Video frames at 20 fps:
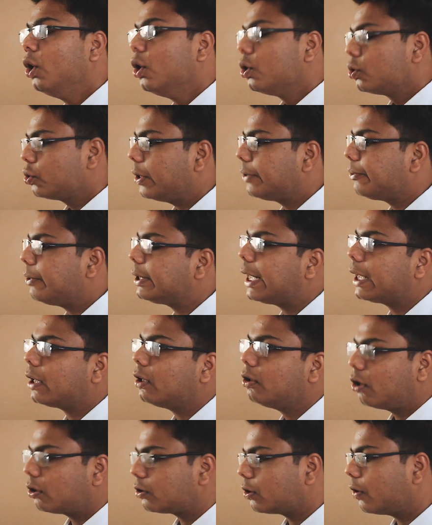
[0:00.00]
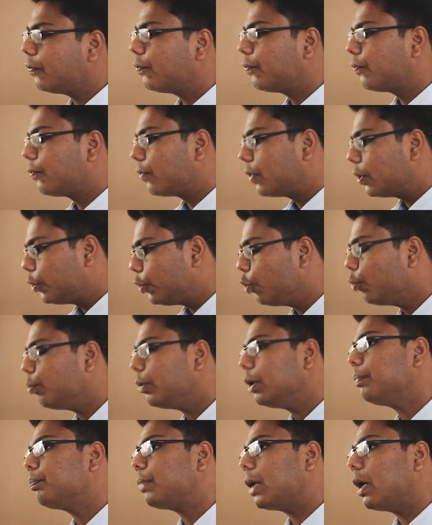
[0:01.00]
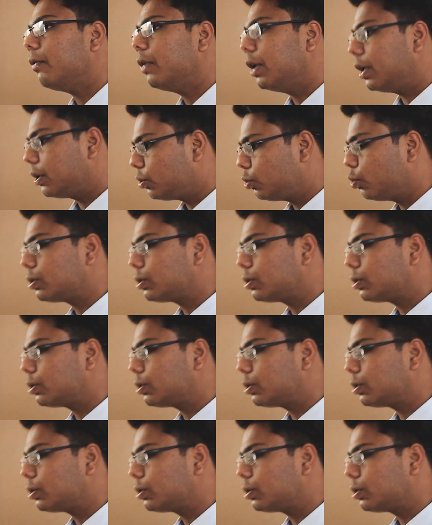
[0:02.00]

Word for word: So it will take a lot of human power